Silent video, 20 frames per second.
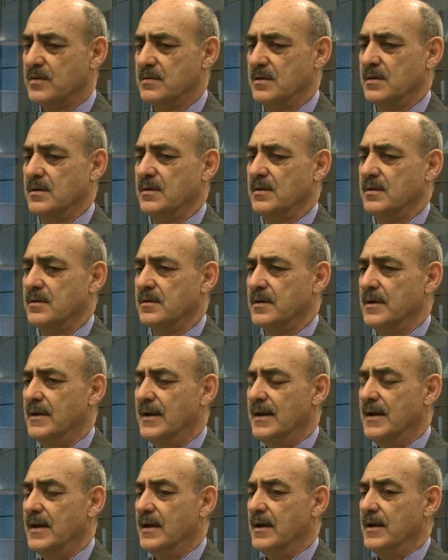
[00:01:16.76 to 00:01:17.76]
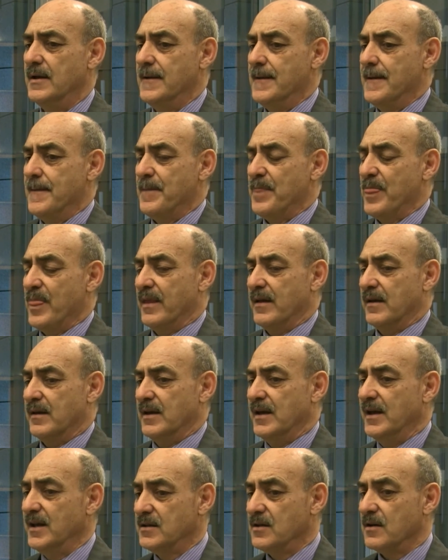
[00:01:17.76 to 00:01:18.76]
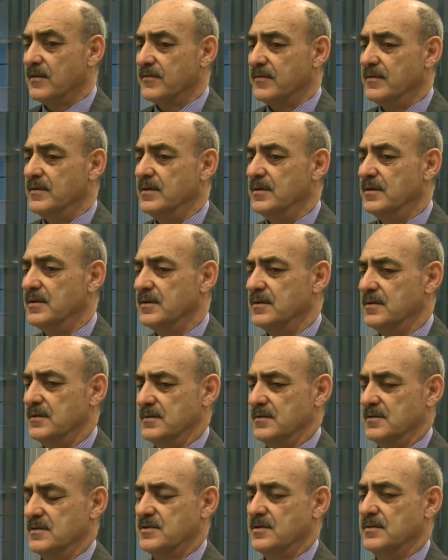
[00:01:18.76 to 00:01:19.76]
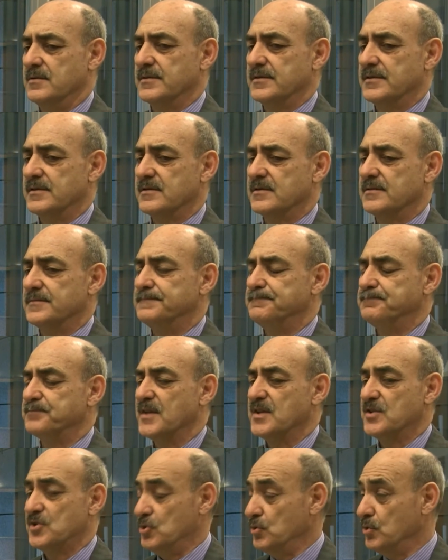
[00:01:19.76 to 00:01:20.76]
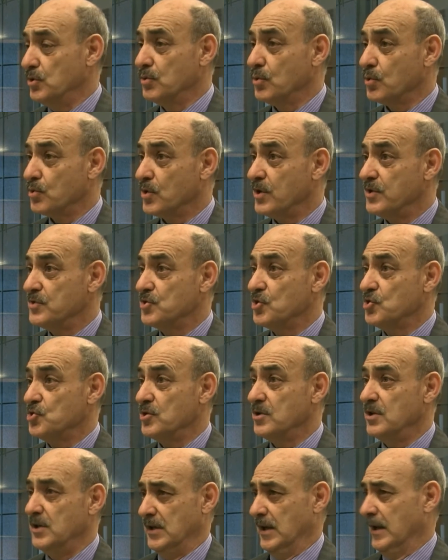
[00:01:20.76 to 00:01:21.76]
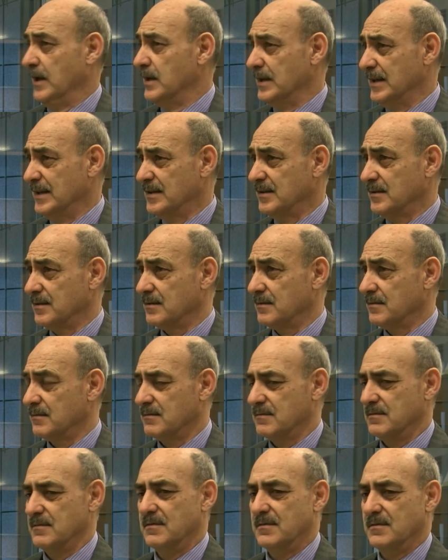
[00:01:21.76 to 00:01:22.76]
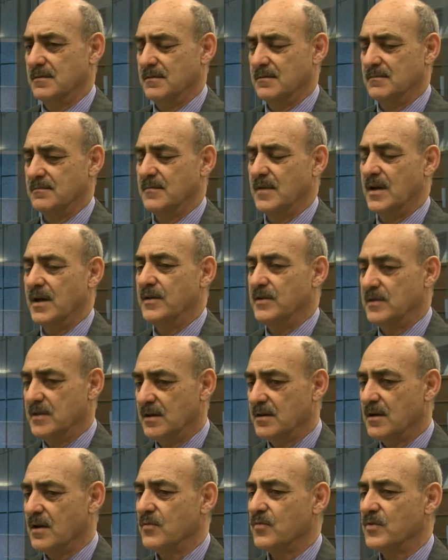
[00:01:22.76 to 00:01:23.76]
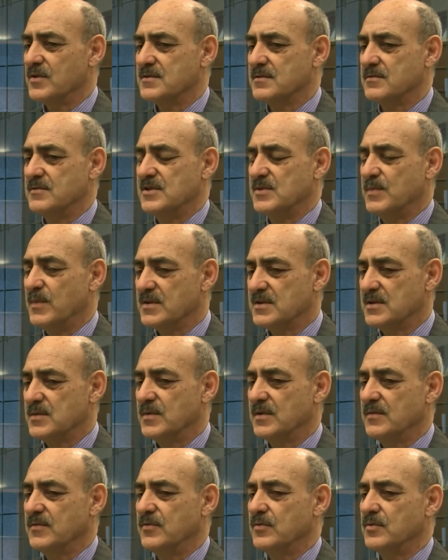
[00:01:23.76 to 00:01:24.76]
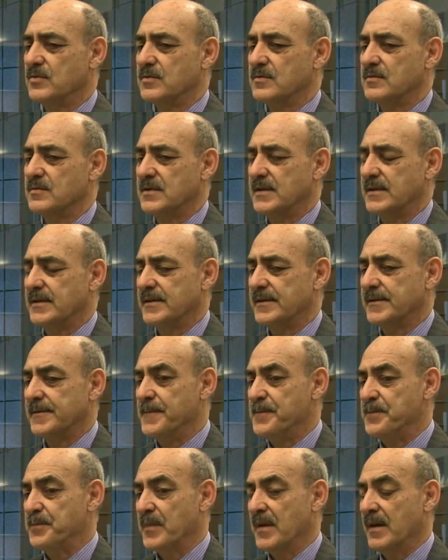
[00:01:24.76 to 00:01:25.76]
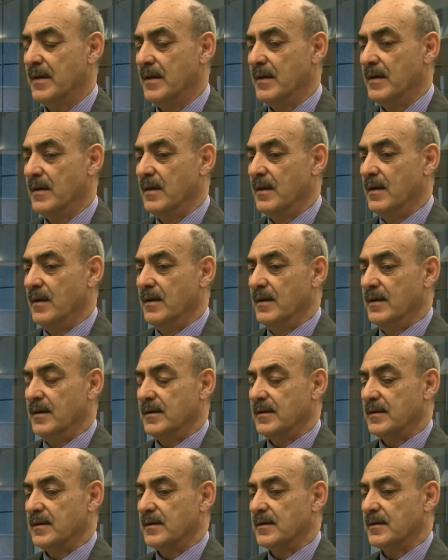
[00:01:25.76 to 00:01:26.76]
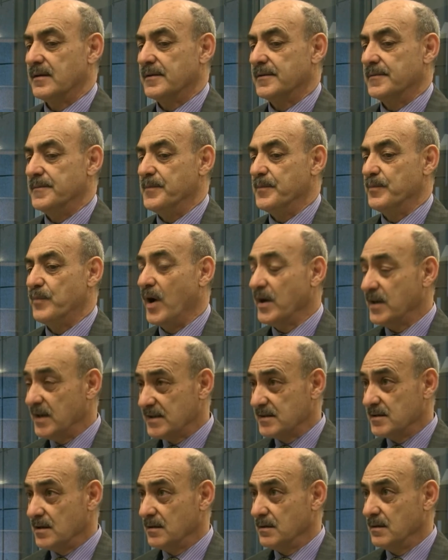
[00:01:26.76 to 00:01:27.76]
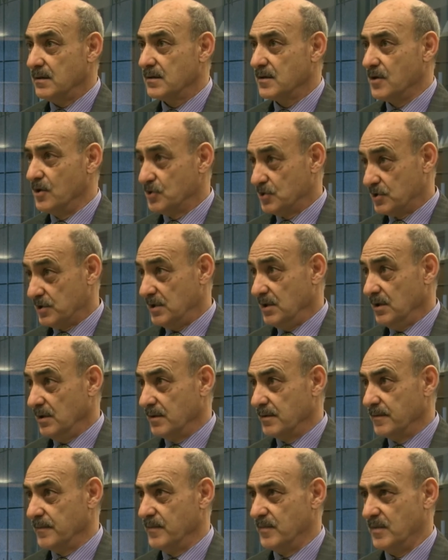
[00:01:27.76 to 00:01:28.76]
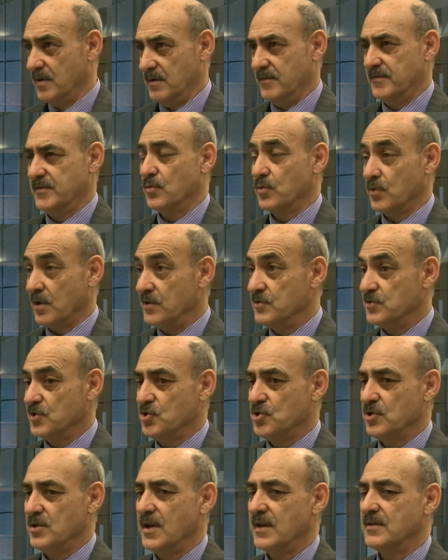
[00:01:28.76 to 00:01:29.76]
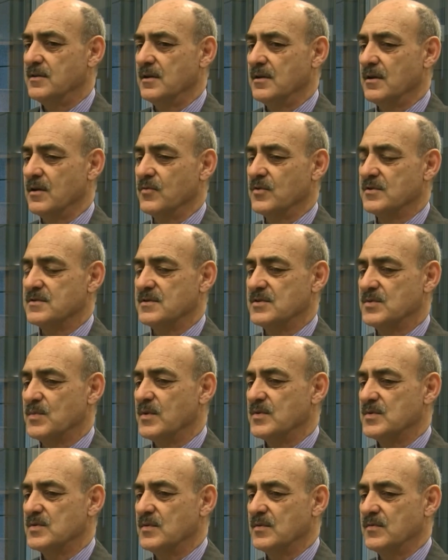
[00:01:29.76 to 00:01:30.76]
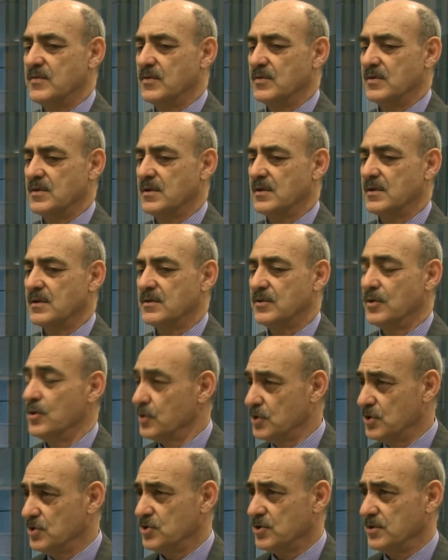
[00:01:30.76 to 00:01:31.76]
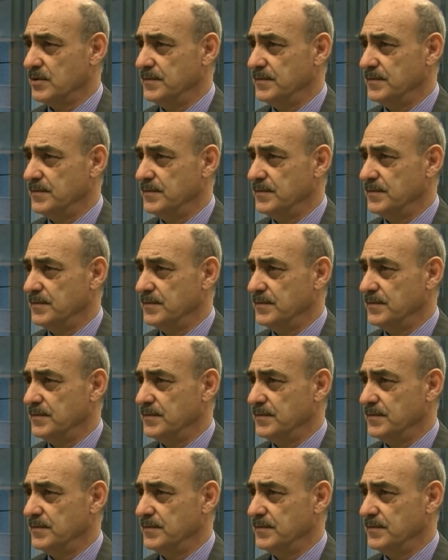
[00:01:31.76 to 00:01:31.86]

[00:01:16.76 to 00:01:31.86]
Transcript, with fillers: the uh, head of uh, student organization in England, and then I was responsible for the um, Pakistan country of the organization, and then I was responsible for the Turkish